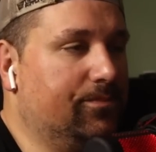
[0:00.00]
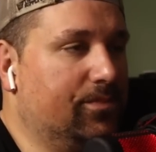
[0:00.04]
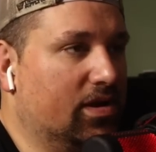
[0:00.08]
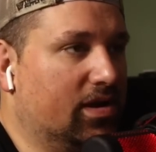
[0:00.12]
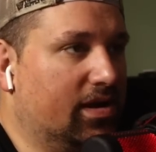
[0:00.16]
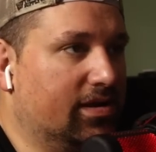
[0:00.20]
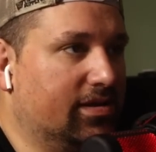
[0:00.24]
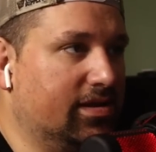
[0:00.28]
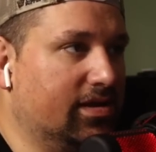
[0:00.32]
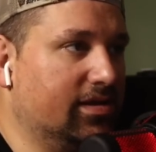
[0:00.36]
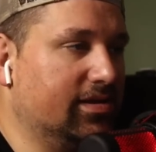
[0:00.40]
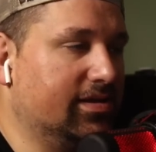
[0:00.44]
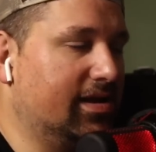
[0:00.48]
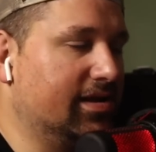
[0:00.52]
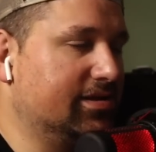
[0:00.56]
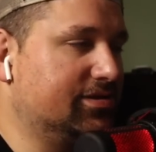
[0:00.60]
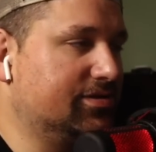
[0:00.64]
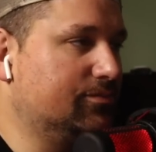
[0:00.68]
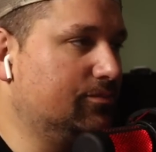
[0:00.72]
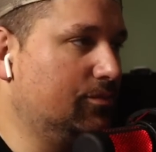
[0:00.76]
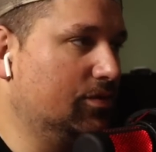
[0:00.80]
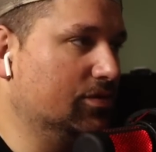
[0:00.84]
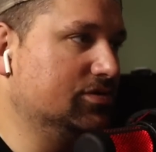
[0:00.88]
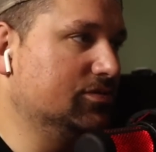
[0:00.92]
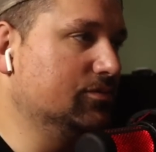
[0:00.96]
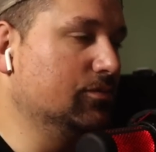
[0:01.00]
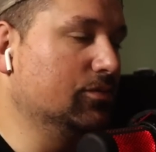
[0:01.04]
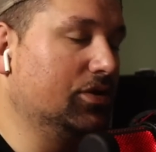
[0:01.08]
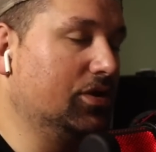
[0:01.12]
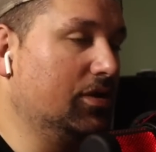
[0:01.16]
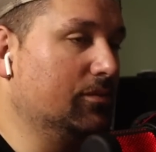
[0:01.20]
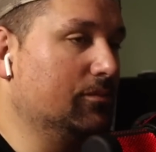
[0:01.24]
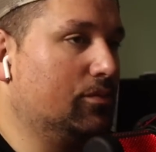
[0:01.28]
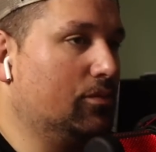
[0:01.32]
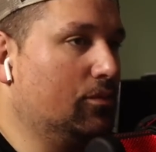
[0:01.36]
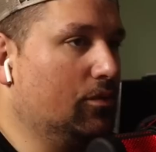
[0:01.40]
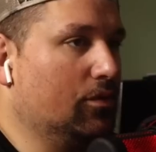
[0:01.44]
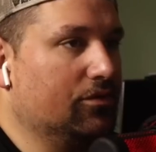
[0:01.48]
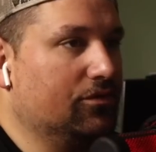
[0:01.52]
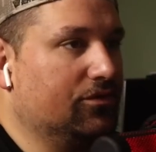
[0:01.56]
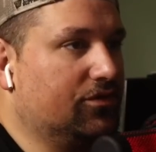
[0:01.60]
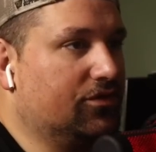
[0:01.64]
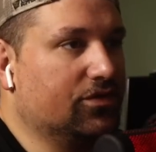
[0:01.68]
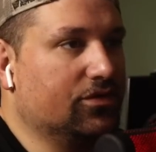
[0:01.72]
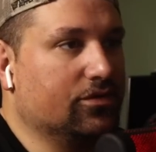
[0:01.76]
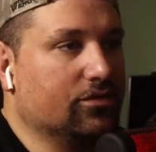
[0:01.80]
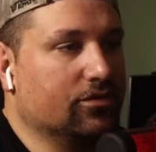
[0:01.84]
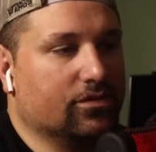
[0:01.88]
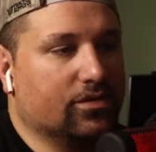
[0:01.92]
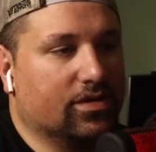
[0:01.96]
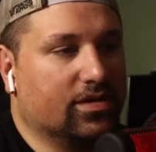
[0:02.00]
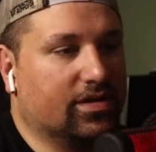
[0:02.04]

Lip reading: And I think that's what's really important, too.